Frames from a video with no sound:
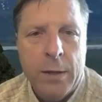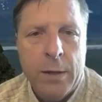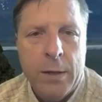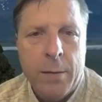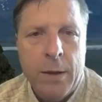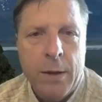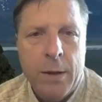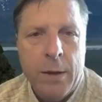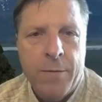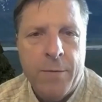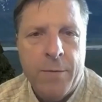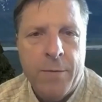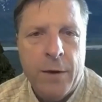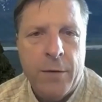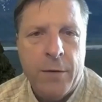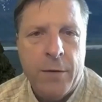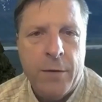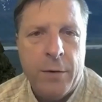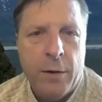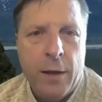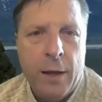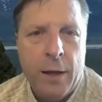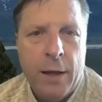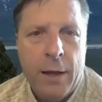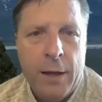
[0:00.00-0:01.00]
the main
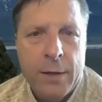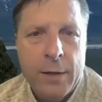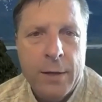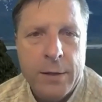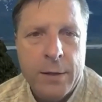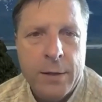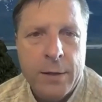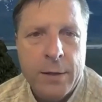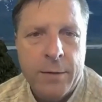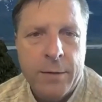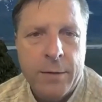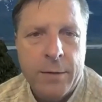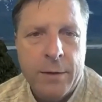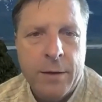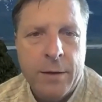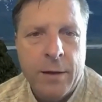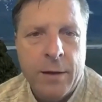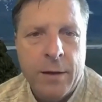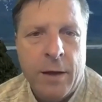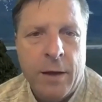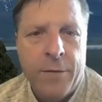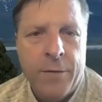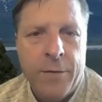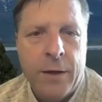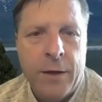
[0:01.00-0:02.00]
functional agent is
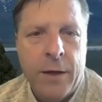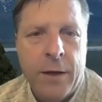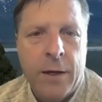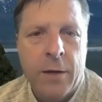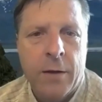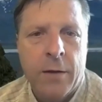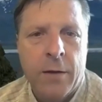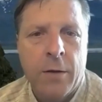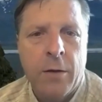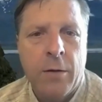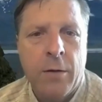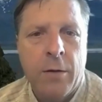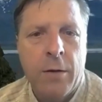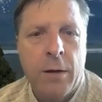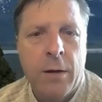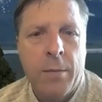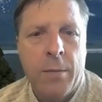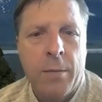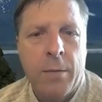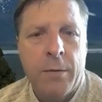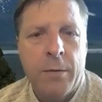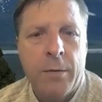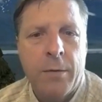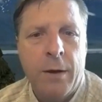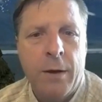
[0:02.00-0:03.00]
the
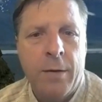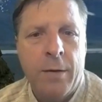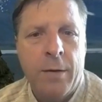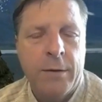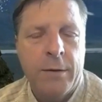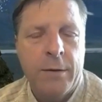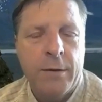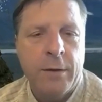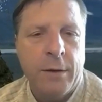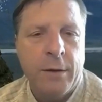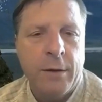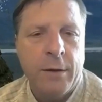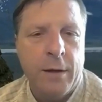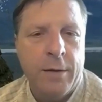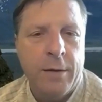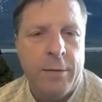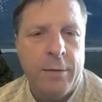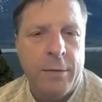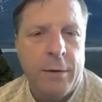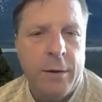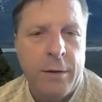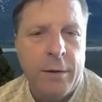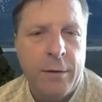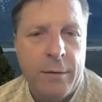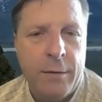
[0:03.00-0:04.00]
alpha-ketoglutarate, but you have to
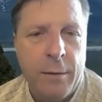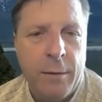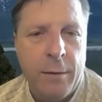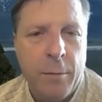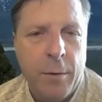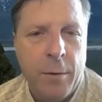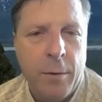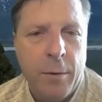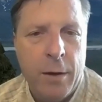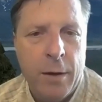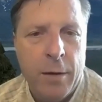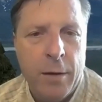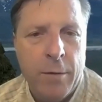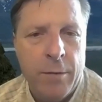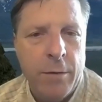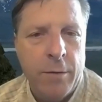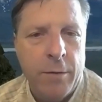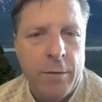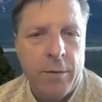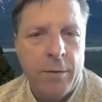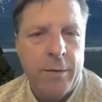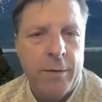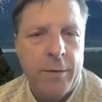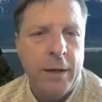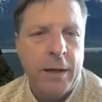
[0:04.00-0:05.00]
deliver it some way. If you
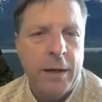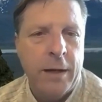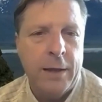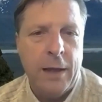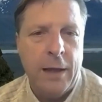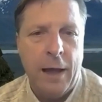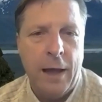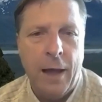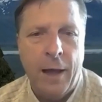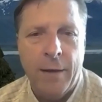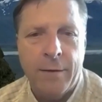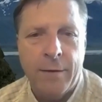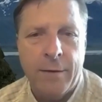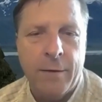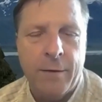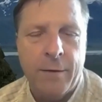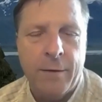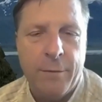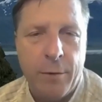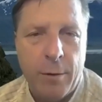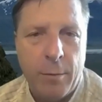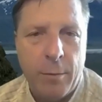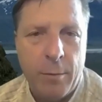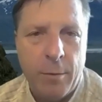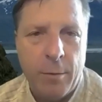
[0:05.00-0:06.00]
just take the
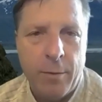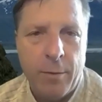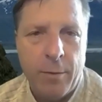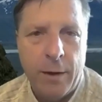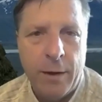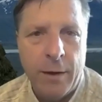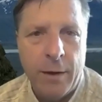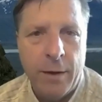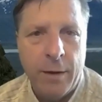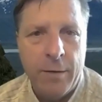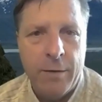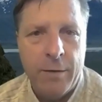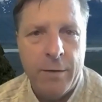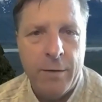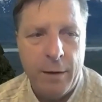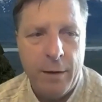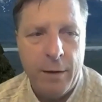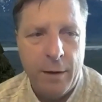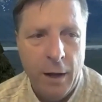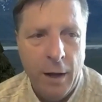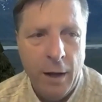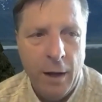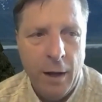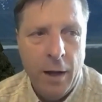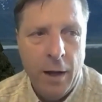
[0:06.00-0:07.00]
acid form of A K
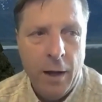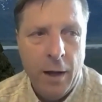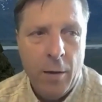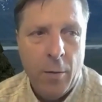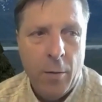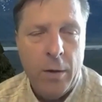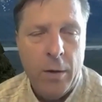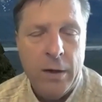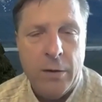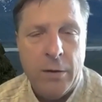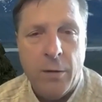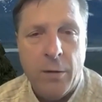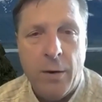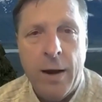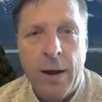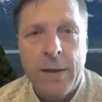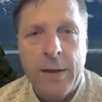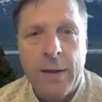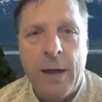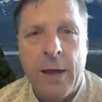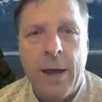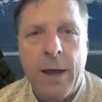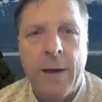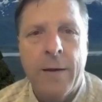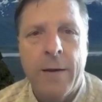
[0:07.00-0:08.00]
G, we
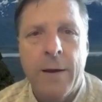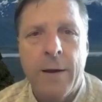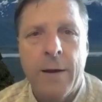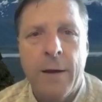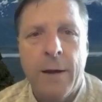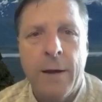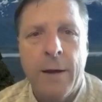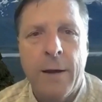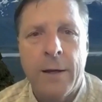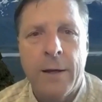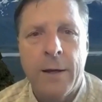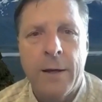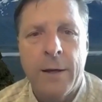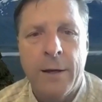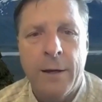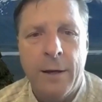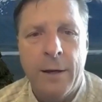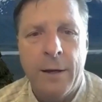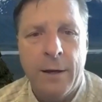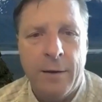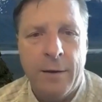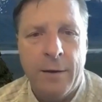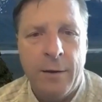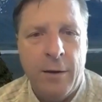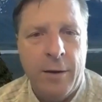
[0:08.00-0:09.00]
tried that, and it,
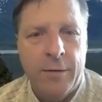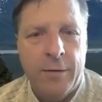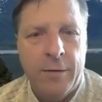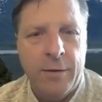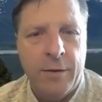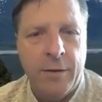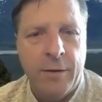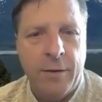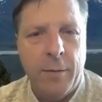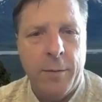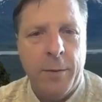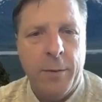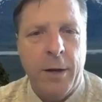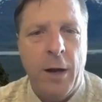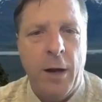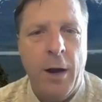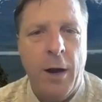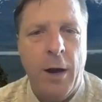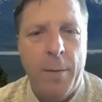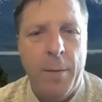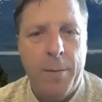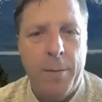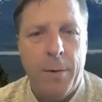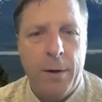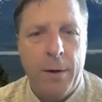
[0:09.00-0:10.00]
it caused a little bit of
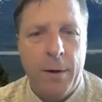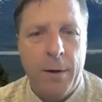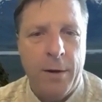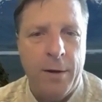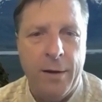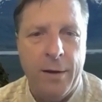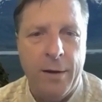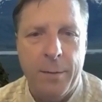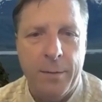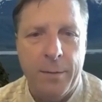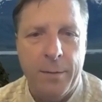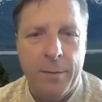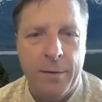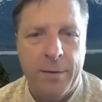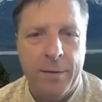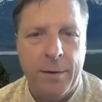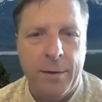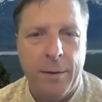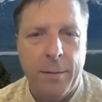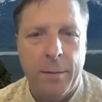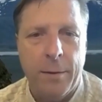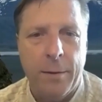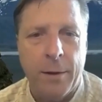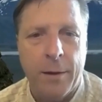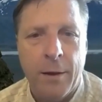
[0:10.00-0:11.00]
heartburn and an empty
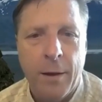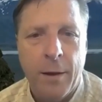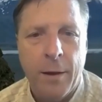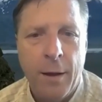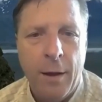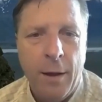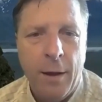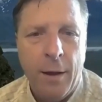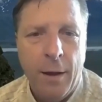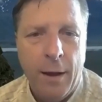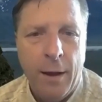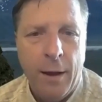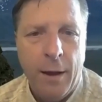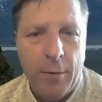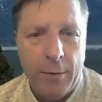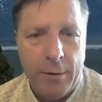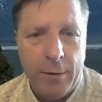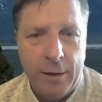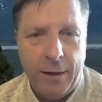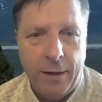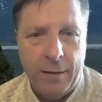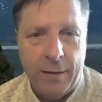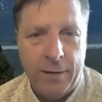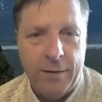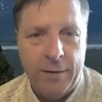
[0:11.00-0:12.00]
stomach. I don't
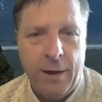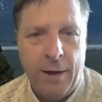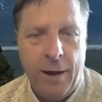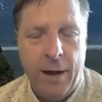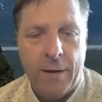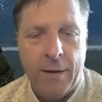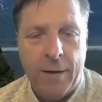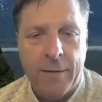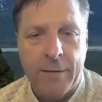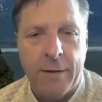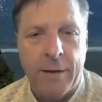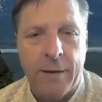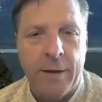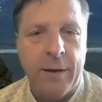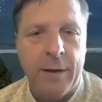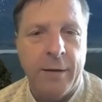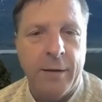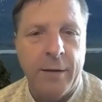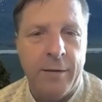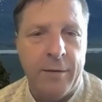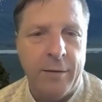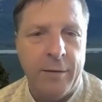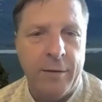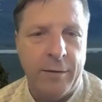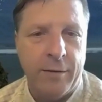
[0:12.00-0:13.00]
think it's toxic.
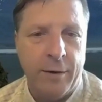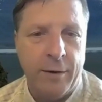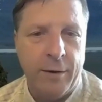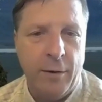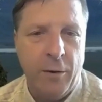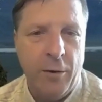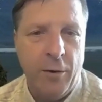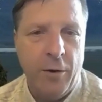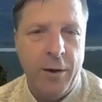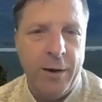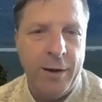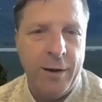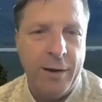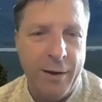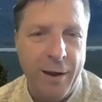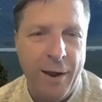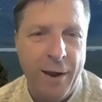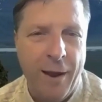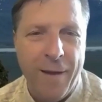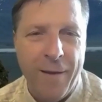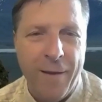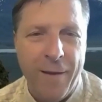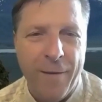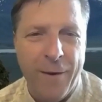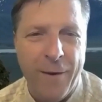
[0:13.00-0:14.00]
It's just annoying
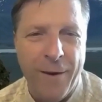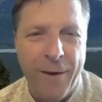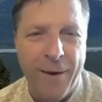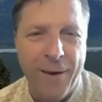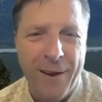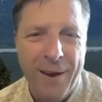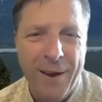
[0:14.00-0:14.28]
if,